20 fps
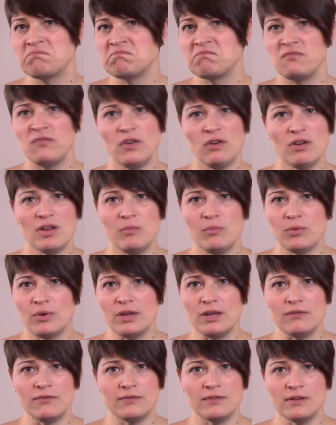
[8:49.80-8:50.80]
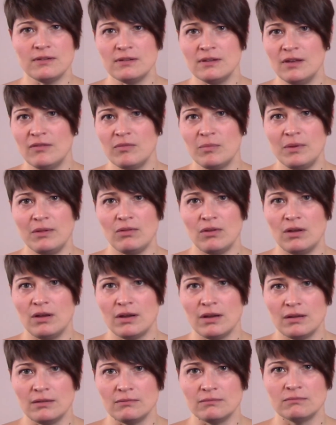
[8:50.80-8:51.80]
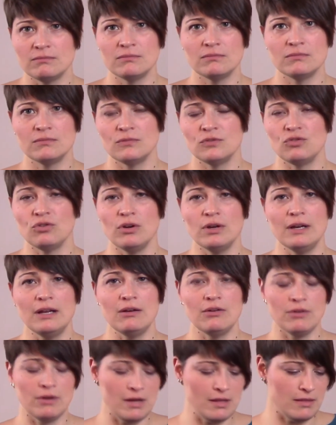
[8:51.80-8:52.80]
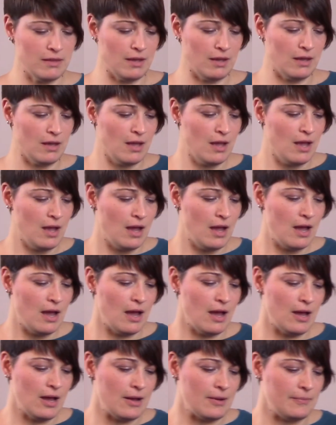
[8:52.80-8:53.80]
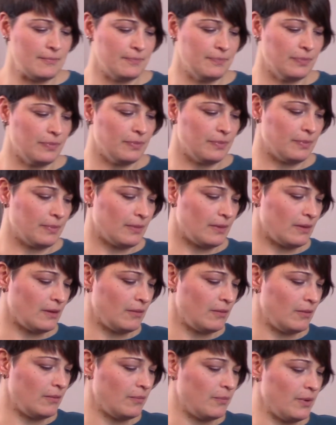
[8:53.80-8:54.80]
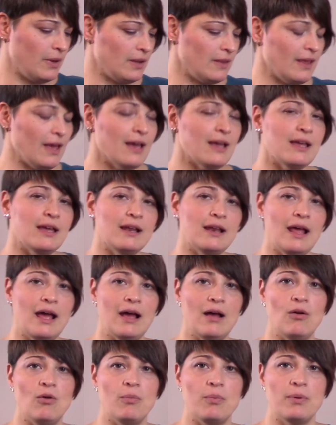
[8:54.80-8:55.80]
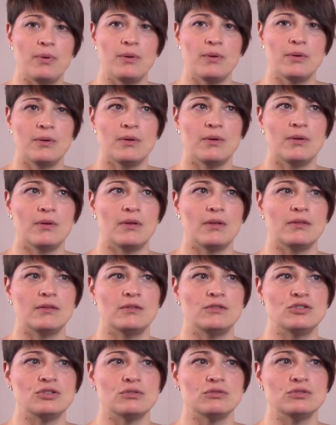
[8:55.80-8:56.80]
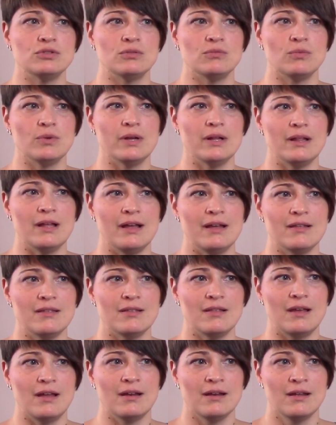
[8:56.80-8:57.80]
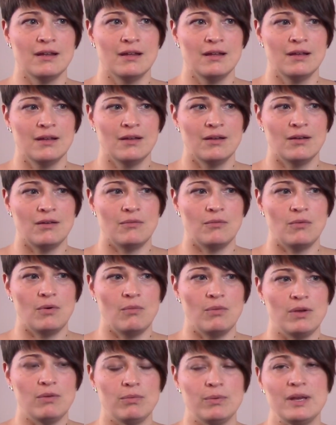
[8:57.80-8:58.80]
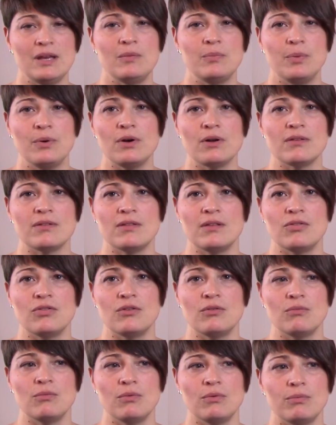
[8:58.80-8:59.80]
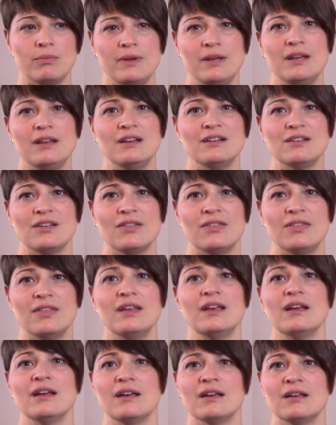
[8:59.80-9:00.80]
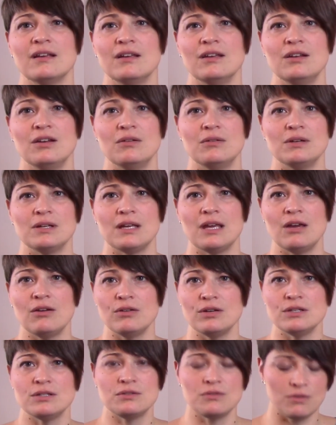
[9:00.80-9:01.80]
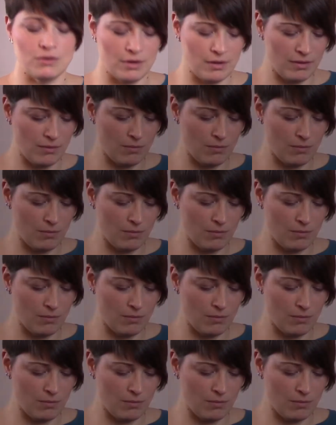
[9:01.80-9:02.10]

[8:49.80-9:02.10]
Very brief. Doesn't have to be long and drawn out or anything. But that can help children realize that when we read books, that we're reading to think, and to carry stories